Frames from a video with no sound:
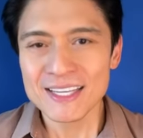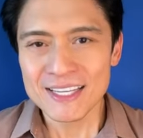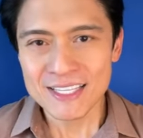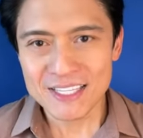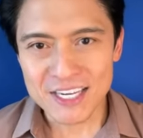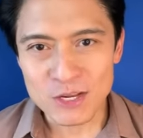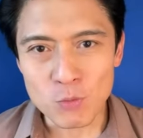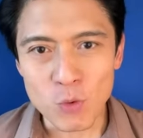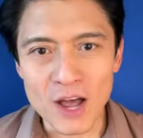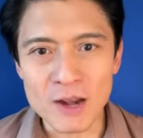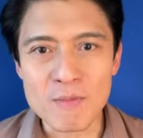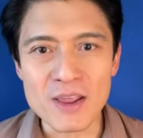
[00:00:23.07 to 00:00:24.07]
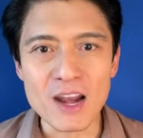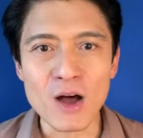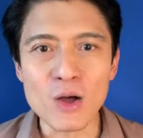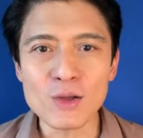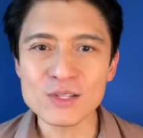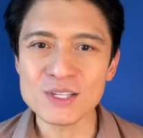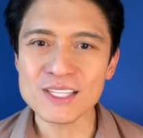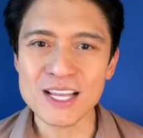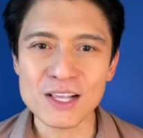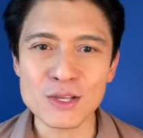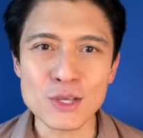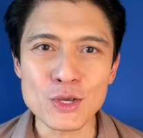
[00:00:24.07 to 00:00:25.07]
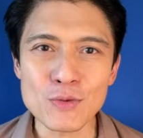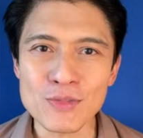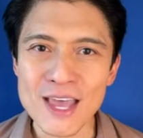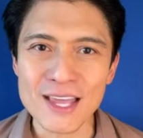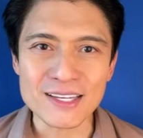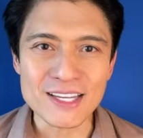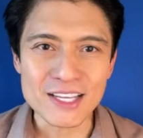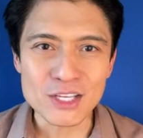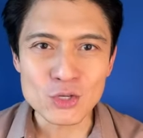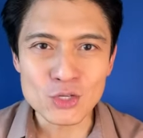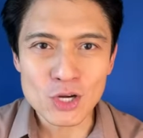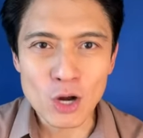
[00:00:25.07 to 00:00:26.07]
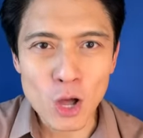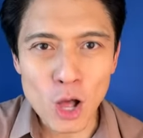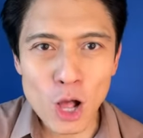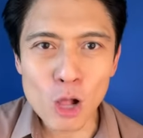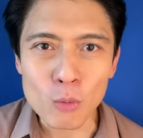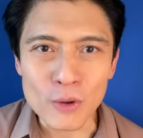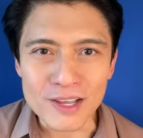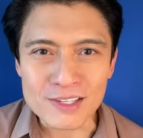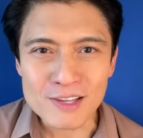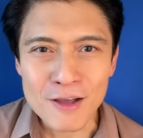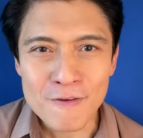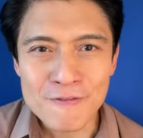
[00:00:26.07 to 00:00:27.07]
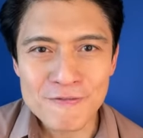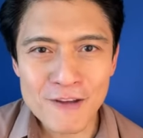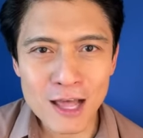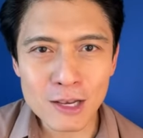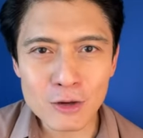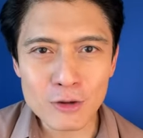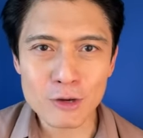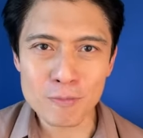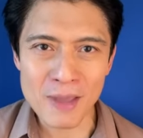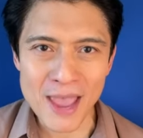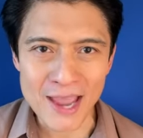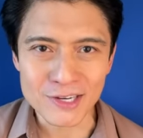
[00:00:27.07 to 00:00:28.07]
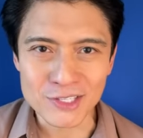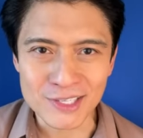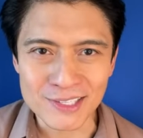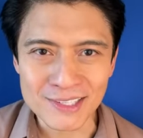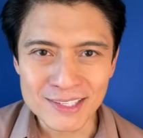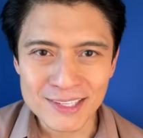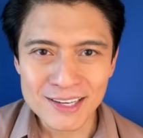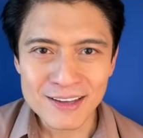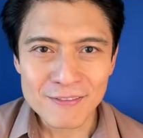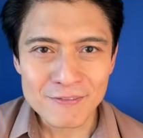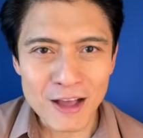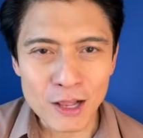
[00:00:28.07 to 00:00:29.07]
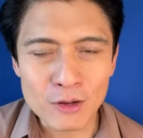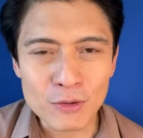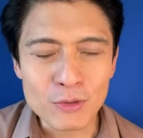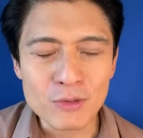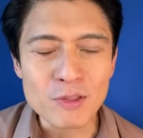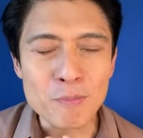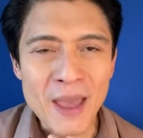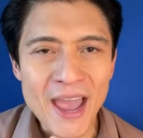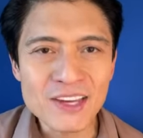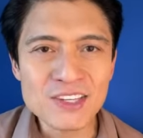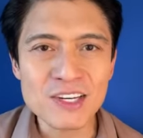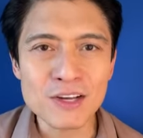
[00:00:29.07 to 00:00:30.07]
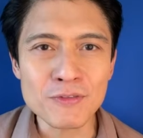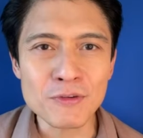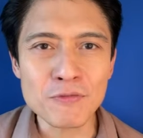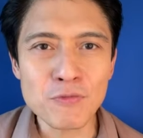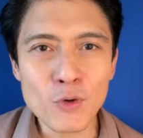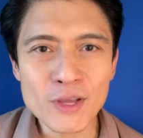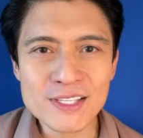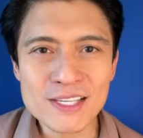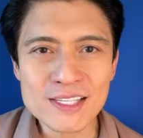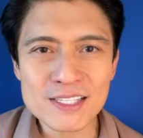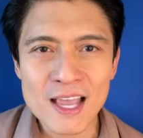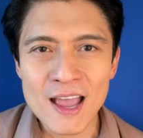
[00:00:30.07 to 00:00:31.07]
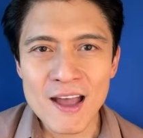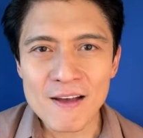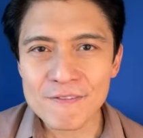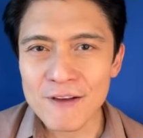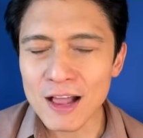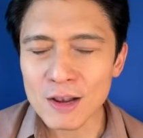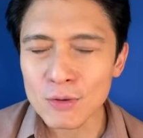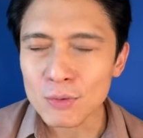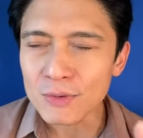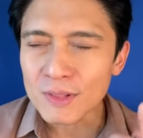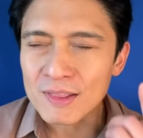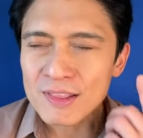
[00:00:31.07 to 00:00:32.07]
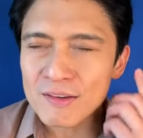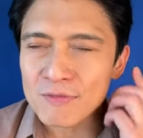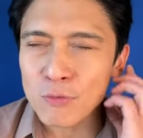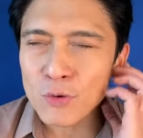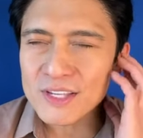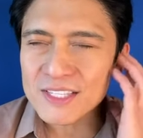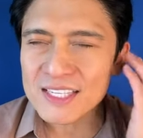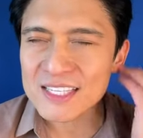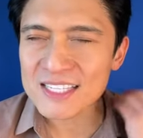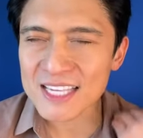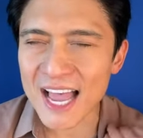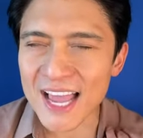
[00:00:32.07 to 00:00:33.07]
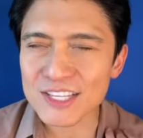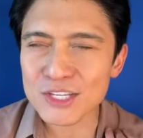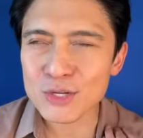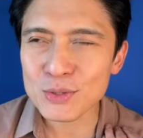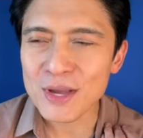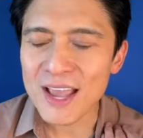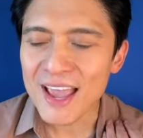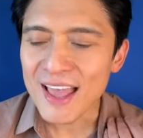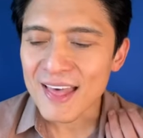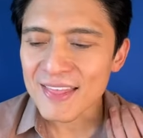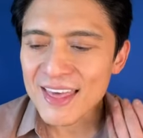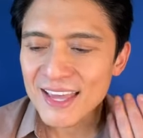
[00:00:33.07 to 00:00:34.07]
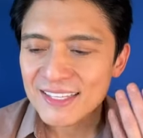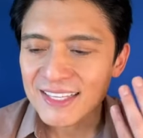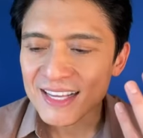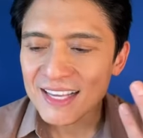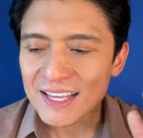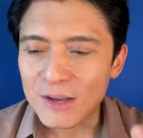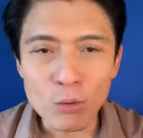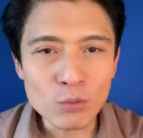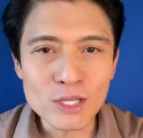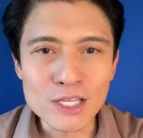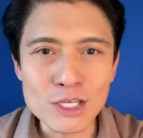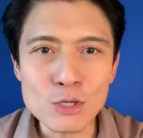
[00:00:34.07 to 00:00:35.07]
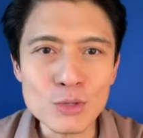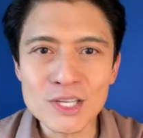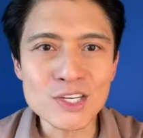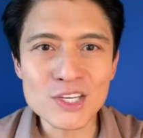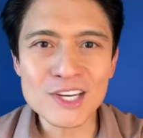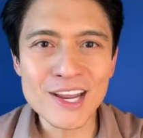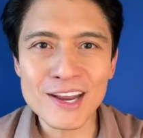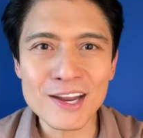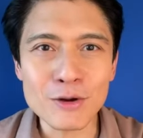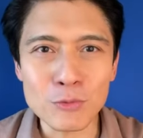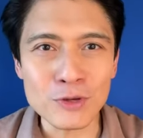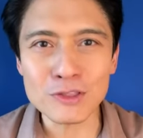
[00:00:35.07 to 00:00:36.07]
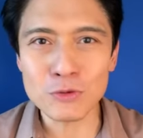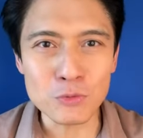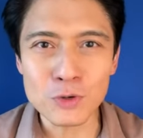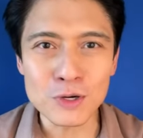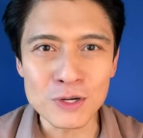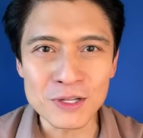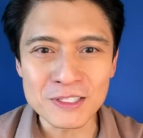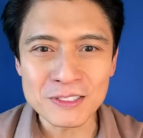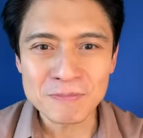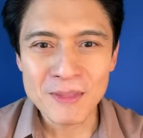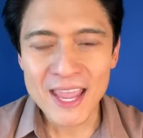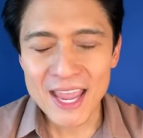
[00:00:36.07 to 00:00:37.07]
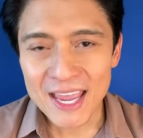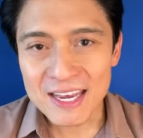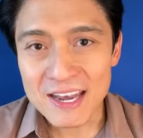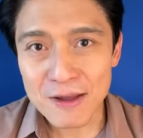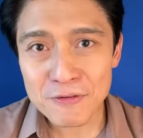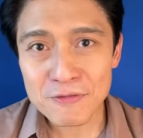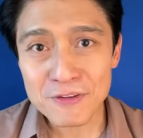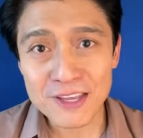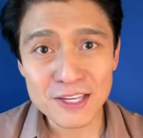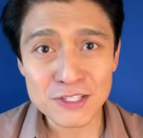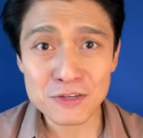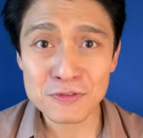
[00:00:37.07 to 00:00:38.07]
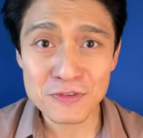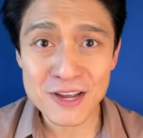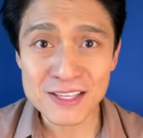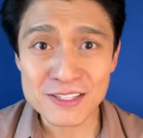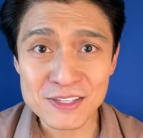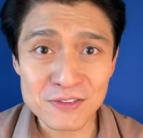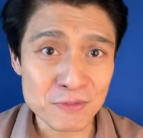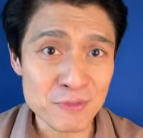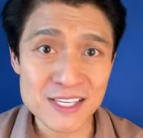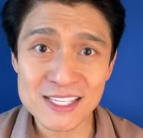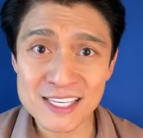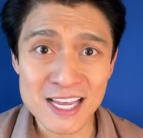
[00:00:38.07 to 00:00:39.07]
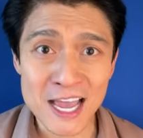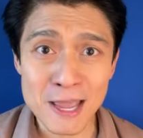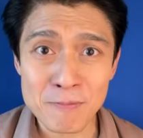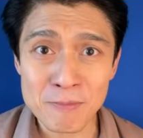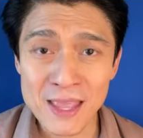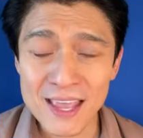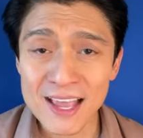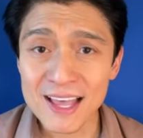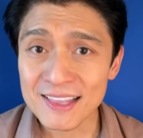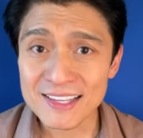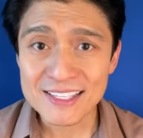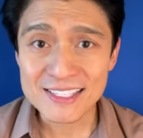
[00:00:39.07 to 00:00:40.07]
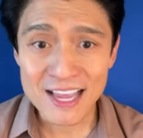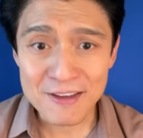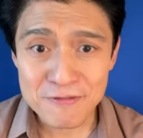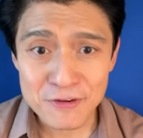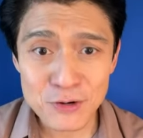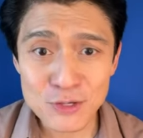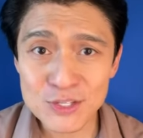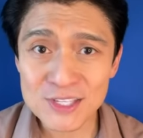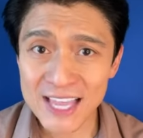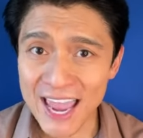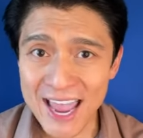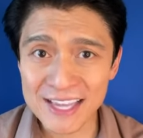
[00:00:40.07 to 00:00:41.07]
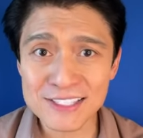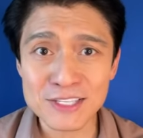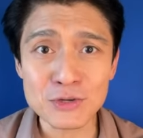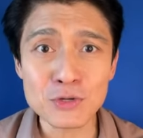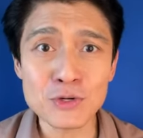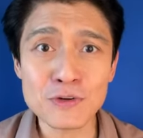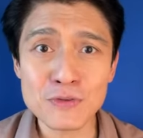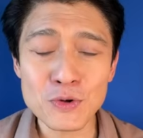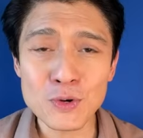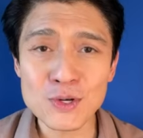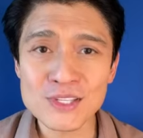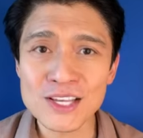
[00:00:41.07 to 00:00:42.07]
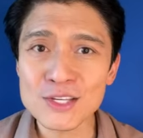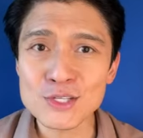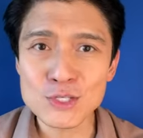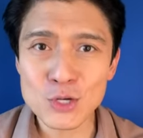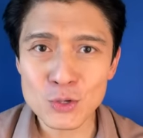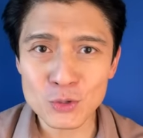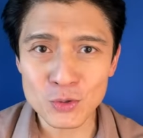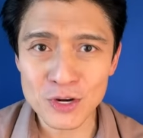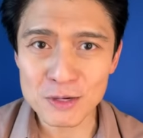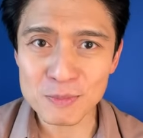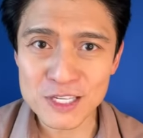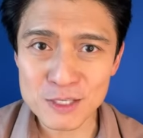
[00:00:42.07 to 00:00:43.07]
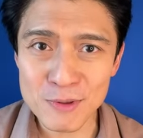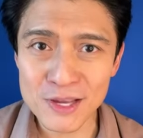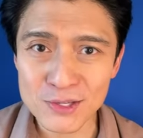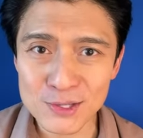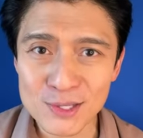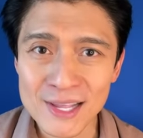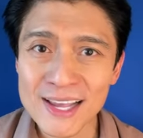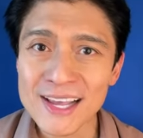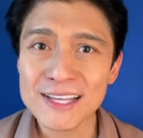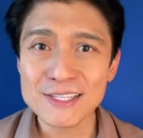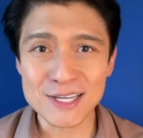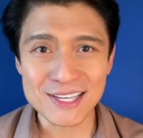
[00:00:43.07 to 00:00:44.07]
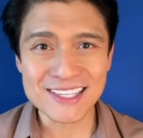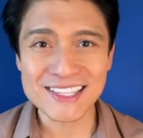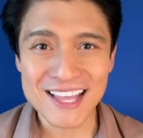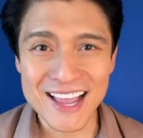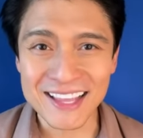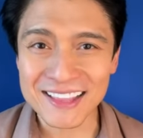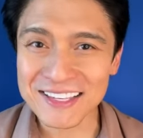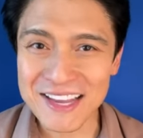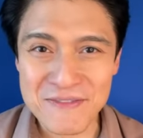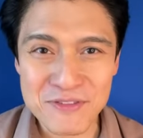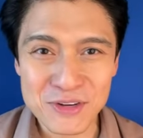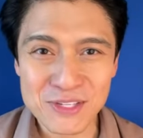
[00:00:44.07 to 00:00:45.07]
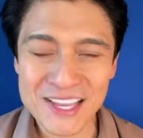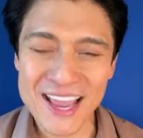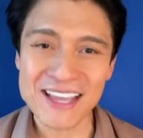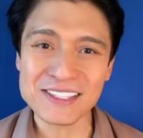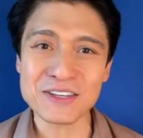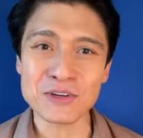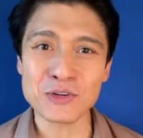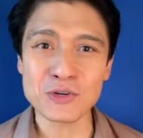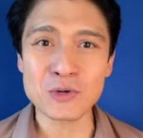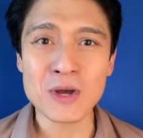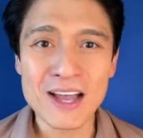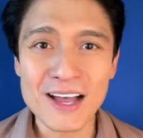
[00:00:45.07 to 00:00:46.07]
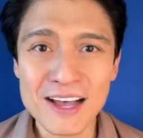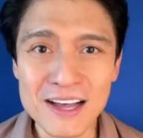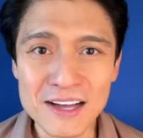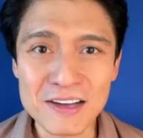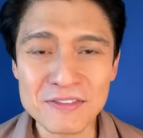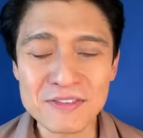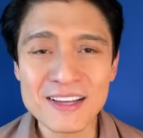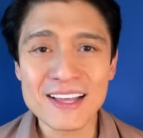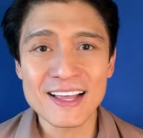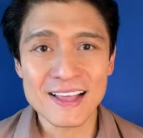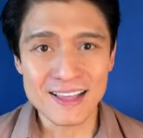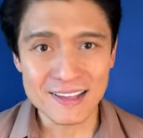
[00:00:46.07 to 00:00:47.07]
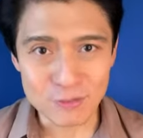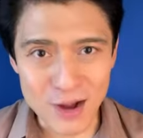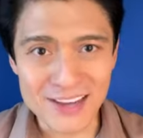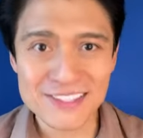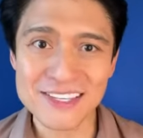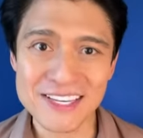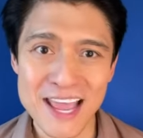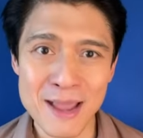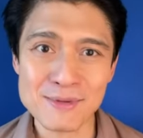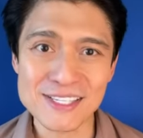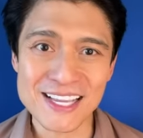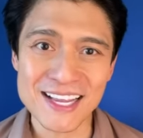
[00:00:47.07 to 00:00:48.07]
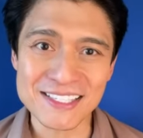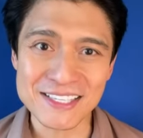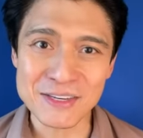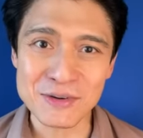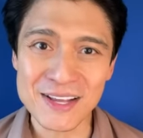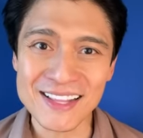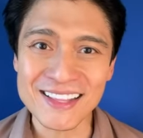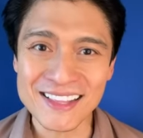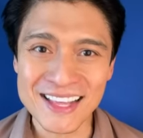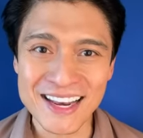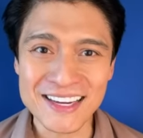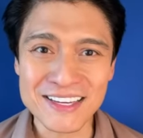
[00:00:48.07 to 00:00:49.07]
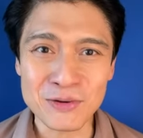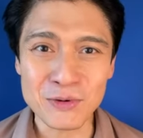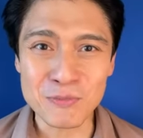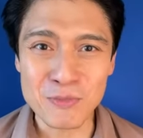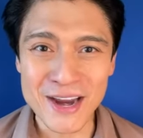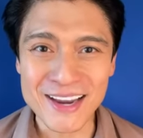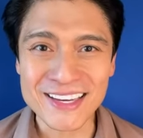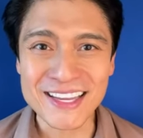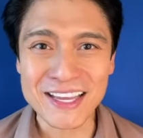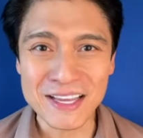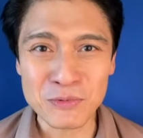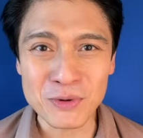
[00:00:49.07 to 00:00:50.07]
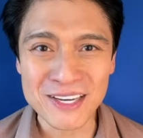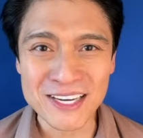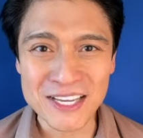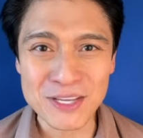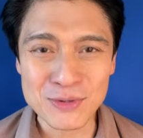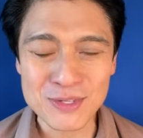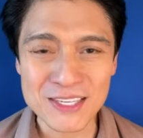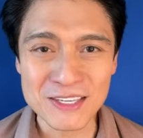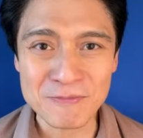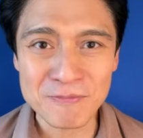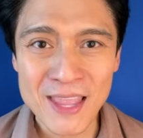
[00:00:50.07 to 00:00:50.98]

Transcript: She wanted me to also tell you that you should always follow your passion. Follow the passion of your voices. Follow the voice inside you that only you can share with the world. And never forget your friends from this time. This diverse cast and crew of yours is so incredibly special, just like the diverse cast and crew of Rodgers and Hammerstein Cinderella that I did with Brandy and Whitney Houston.